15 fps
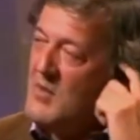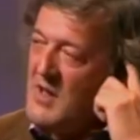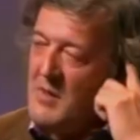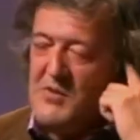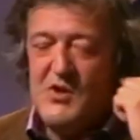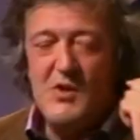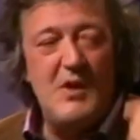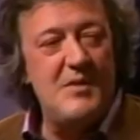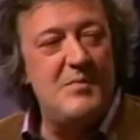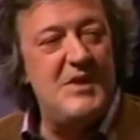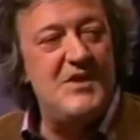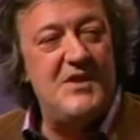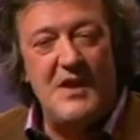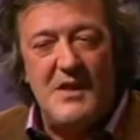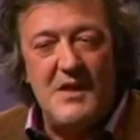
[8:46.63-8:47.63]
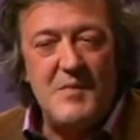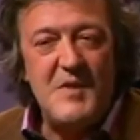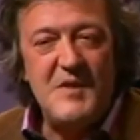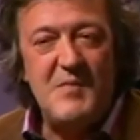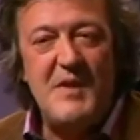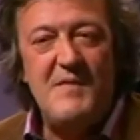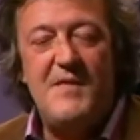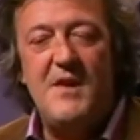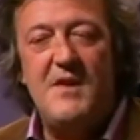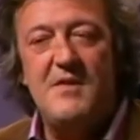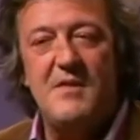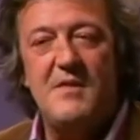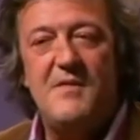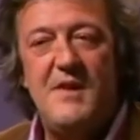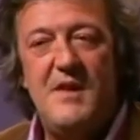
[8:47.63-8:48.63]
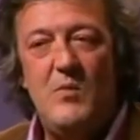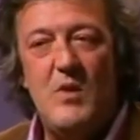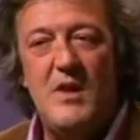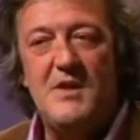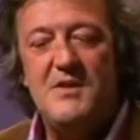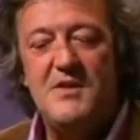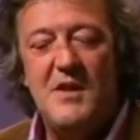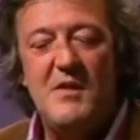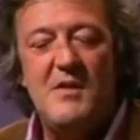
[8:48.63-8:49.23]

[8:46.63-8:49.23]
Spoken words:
I'm sure I'd miss her, and I'd miss my father if he went.